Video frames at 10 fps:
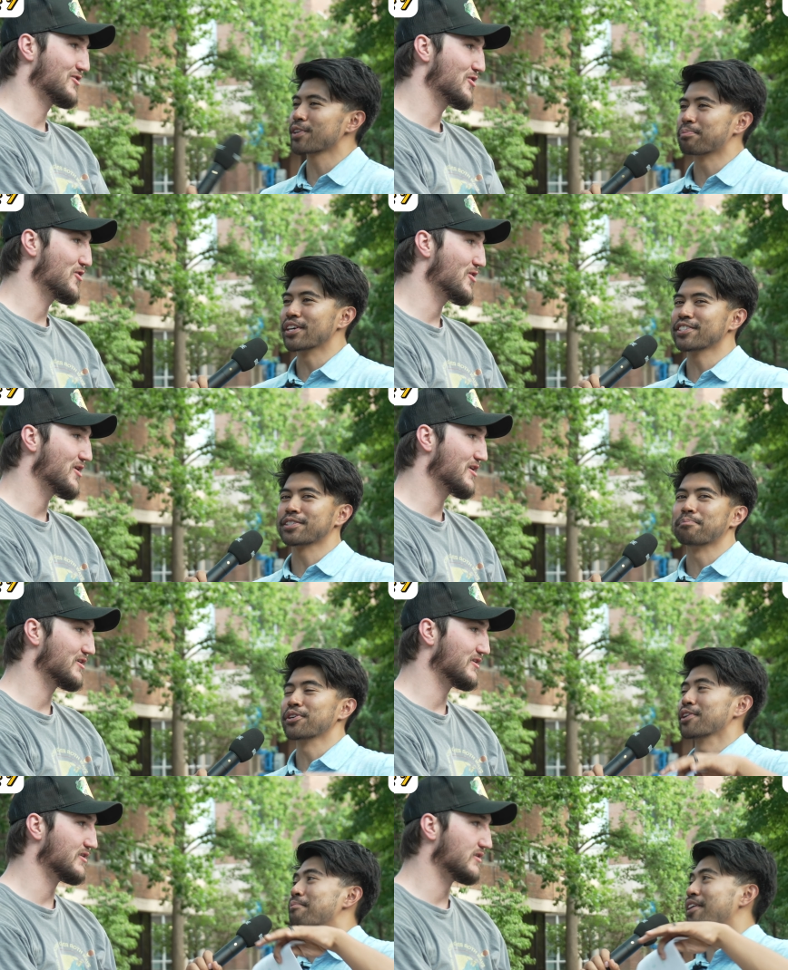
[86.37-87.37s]
Speaker 1: are places to
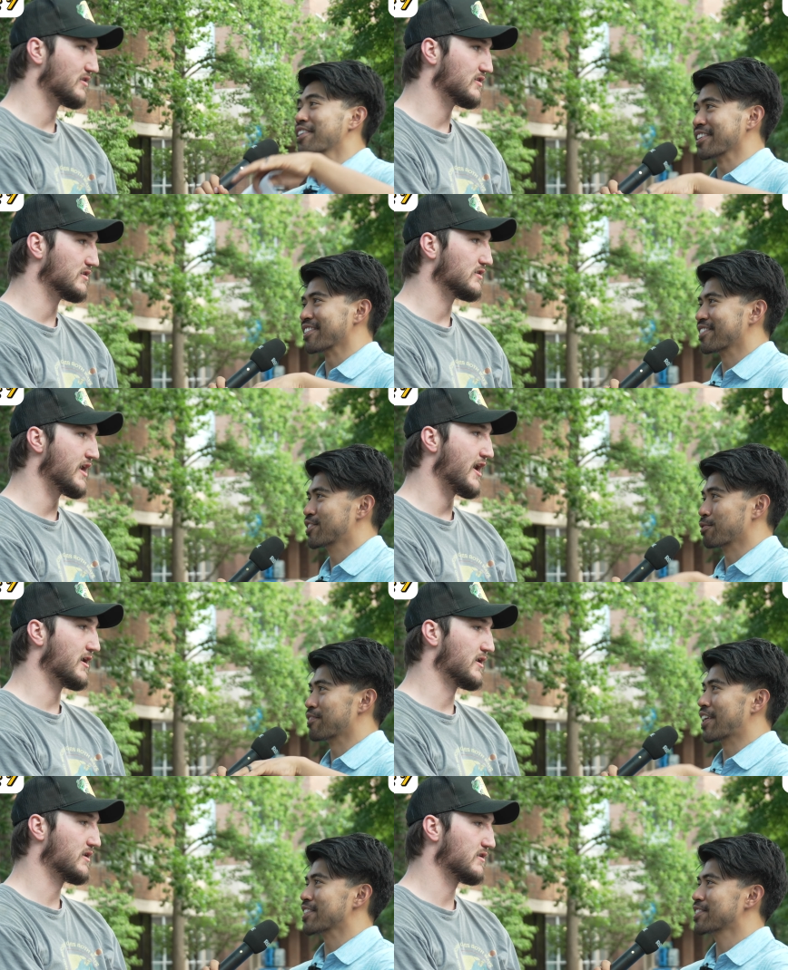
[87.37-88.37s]
put your money to
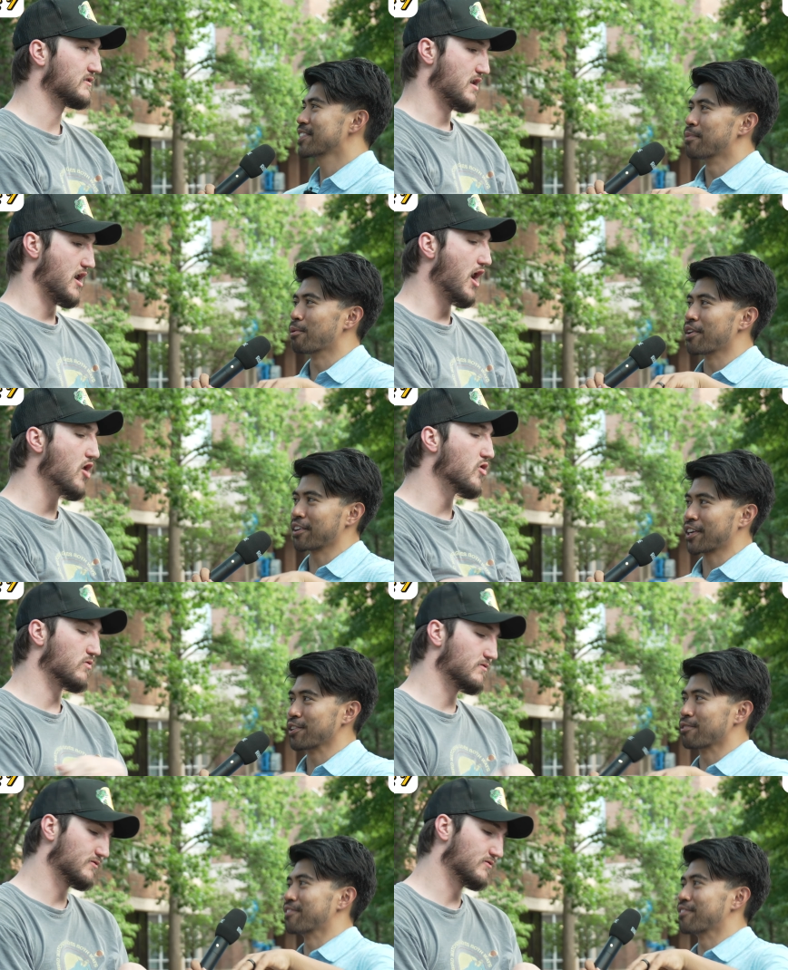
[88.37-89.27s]
invest, but what can you